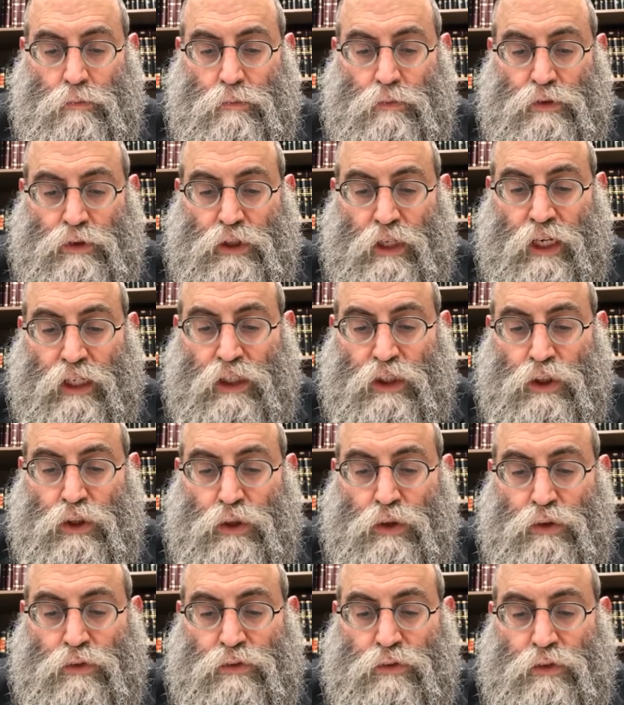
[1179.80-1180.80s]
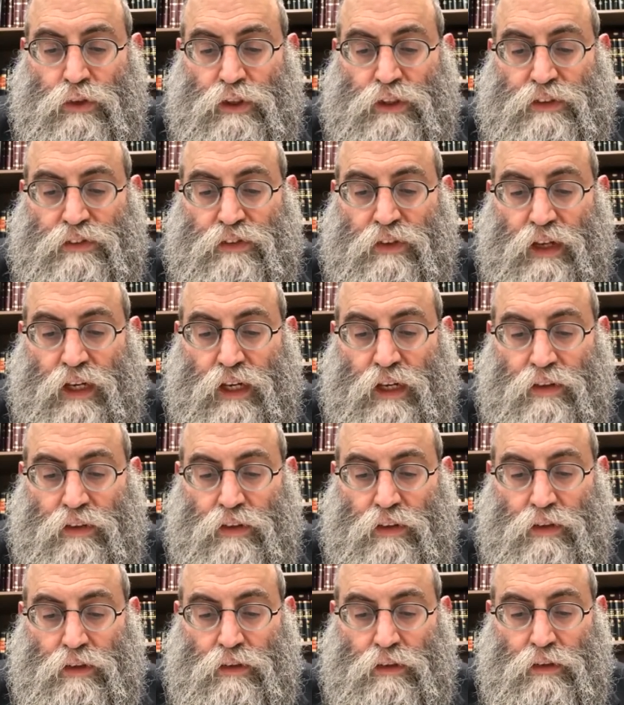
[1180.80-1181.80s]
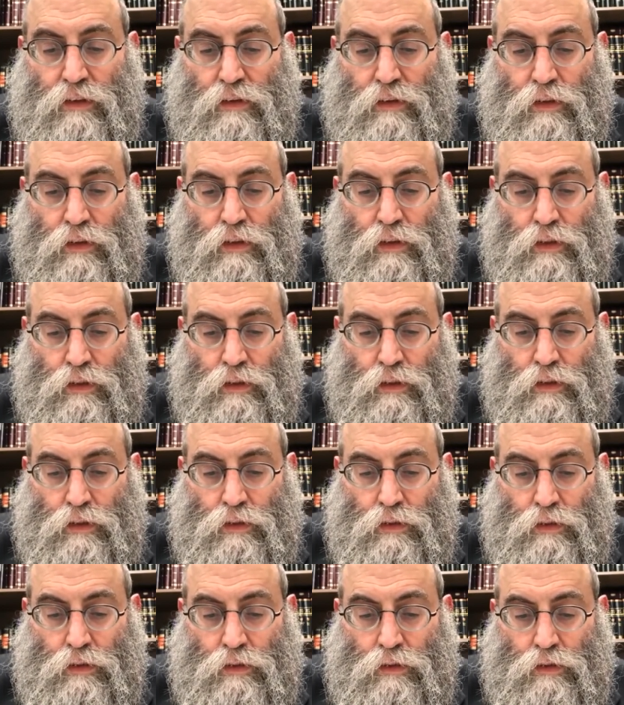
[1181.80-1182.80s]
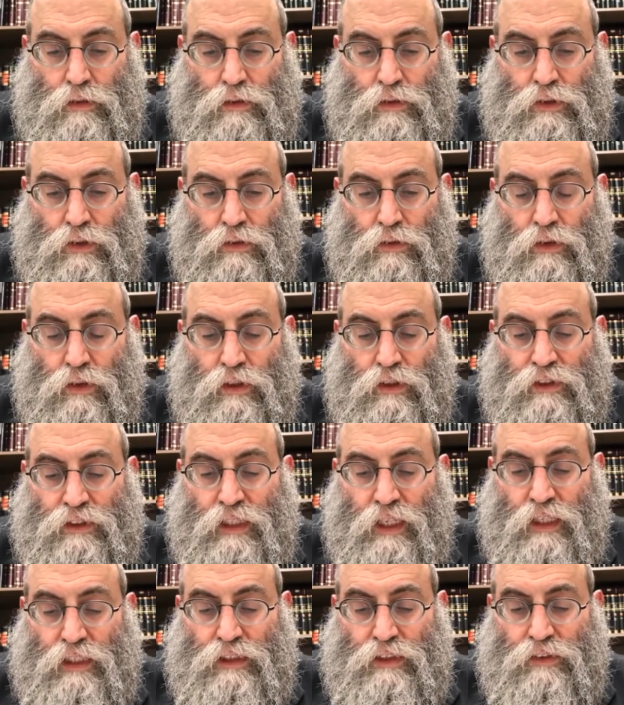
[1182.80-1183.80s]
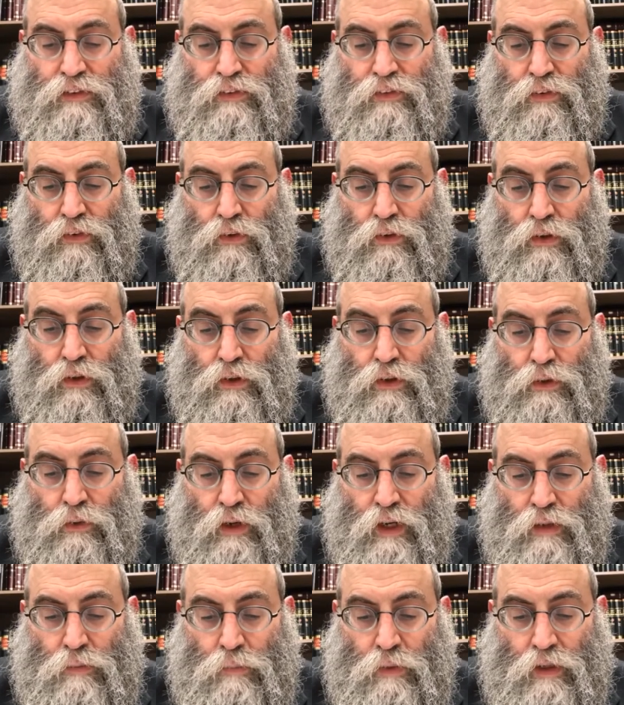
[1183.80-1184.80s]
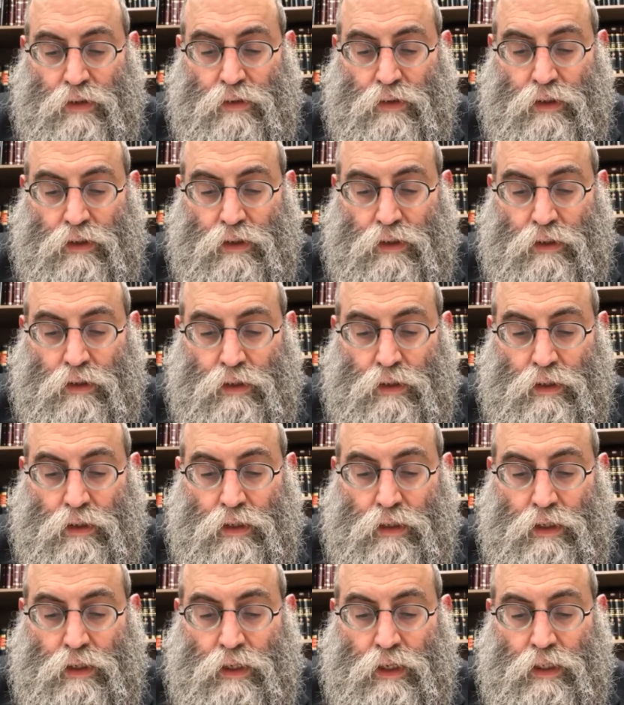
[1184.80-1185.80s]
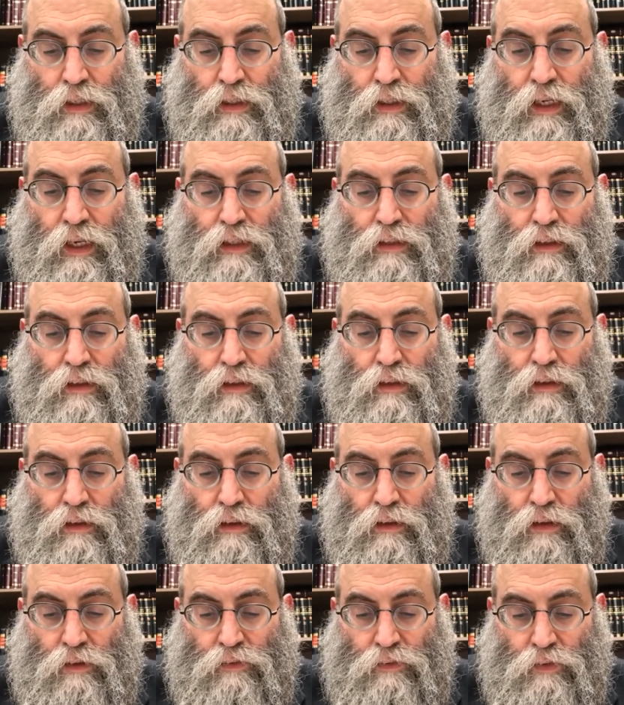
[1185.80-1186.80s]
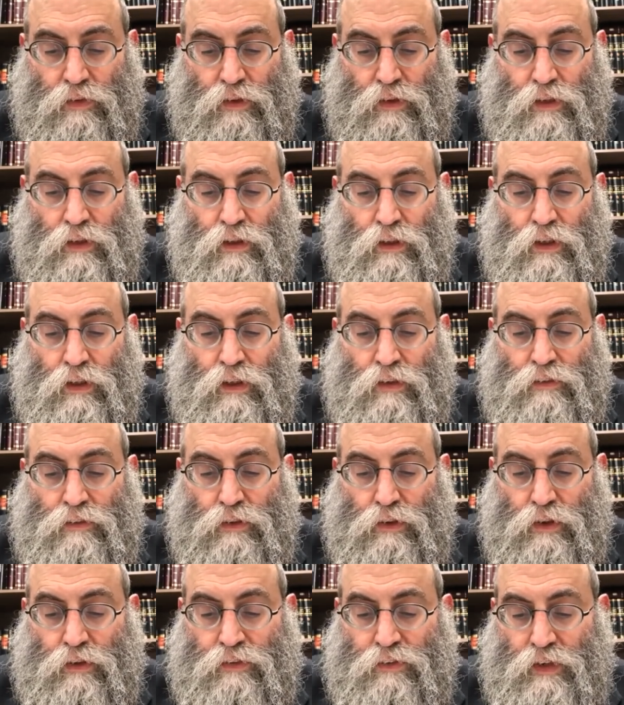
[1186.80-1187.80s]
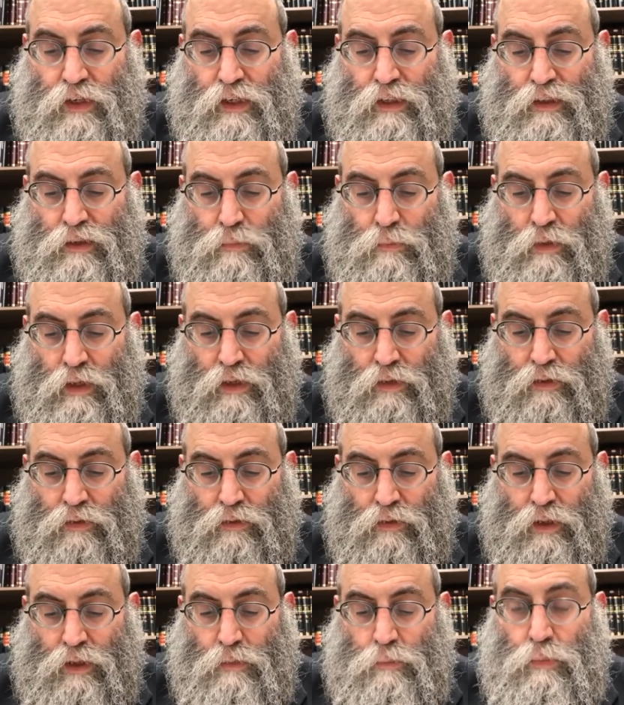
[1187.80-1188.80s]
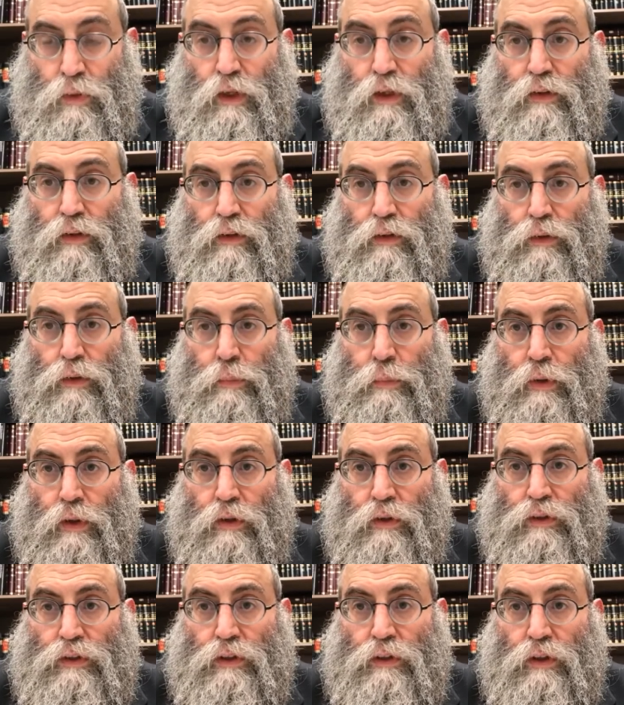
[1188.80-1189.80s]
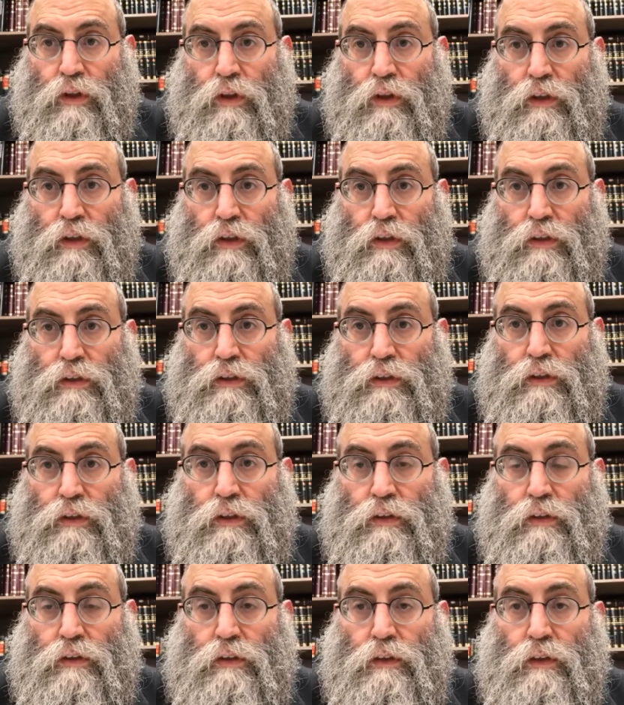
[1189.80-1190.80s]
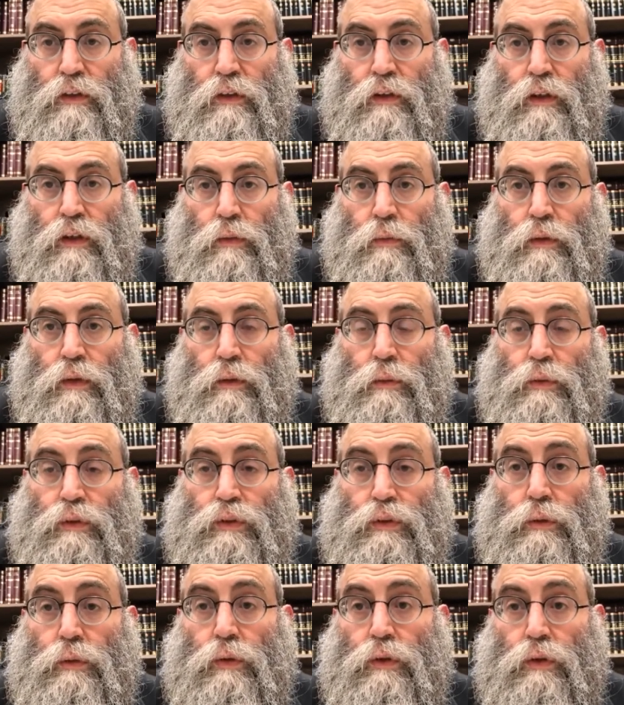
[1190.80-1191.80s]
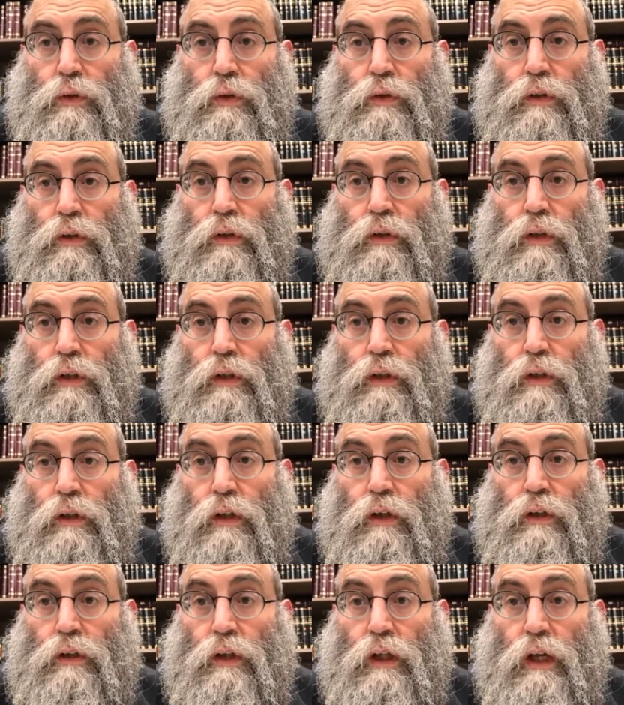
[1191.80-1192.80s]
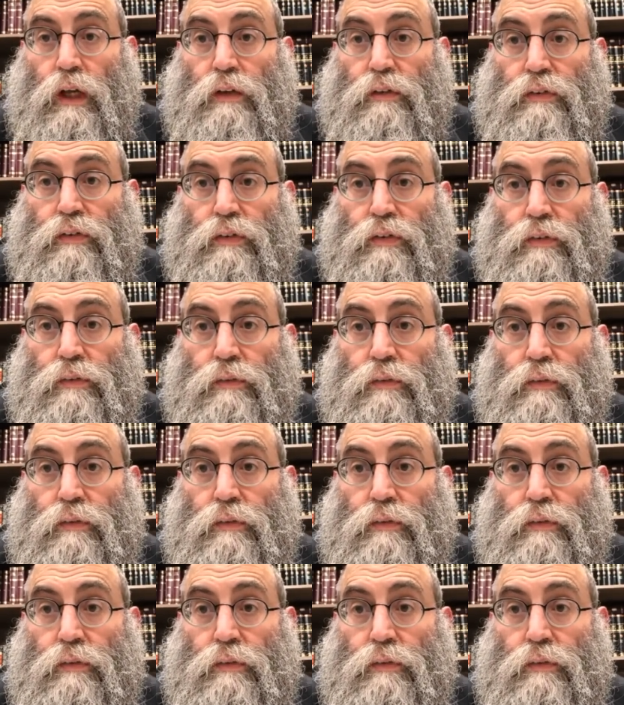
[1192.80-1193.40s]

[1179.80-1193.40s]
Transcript: Jack New for his father, Sharona Zaks for her grandmother, and Catalin Loeffler for her father, mother, and brother who perished in the Holocaust. We wish you all long life.